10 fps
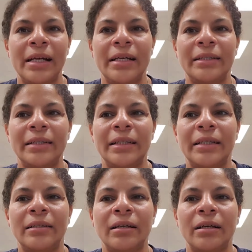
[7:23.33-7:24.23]
and
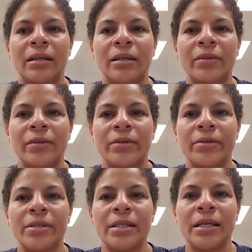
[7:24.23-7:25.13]
then on
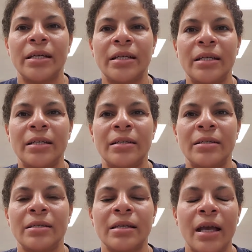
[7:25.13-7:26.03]
Thursday
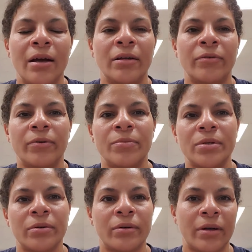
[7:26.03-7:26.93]
is counting from
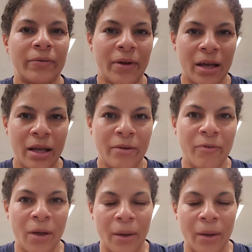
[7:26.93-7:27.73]
0 to 5,